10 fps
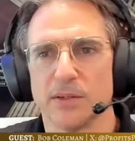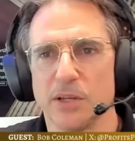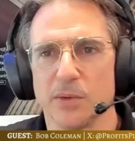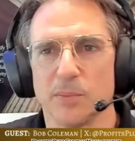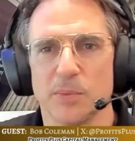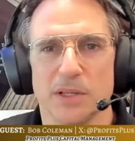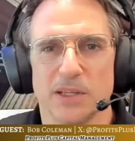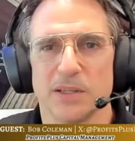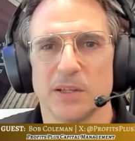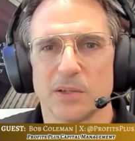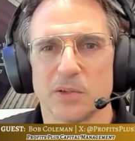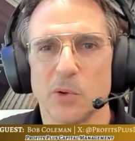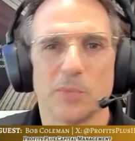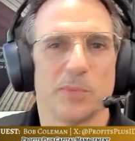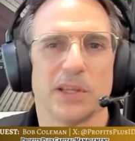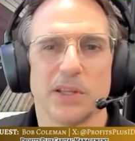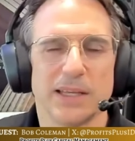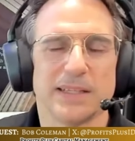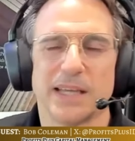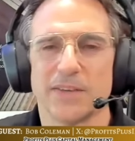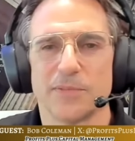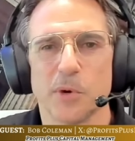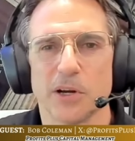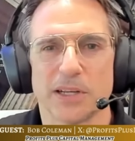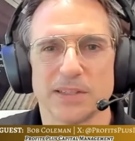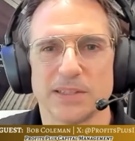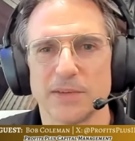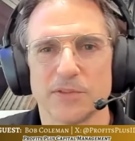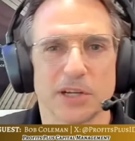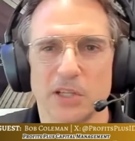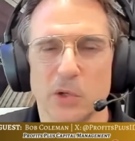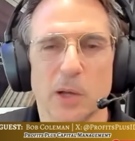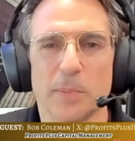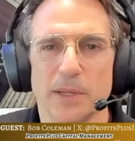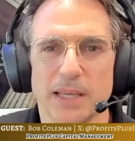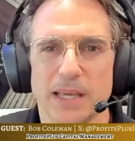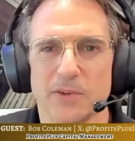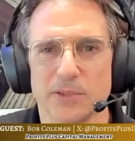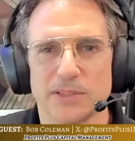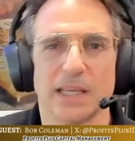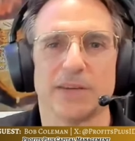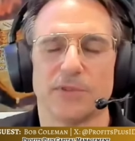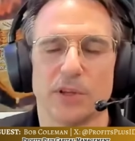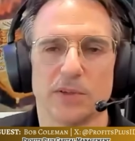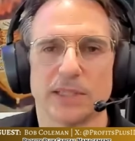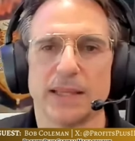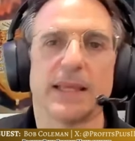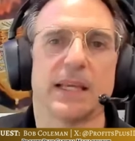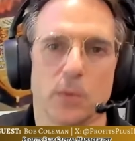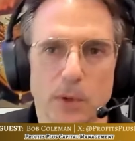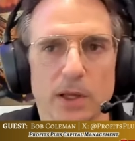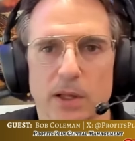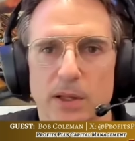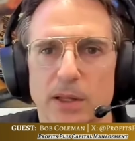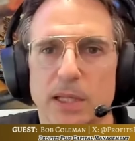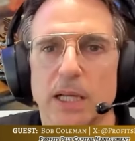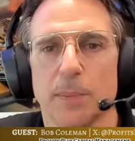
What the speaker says: the ETF market's never going to go up again or see inflows. I think it will.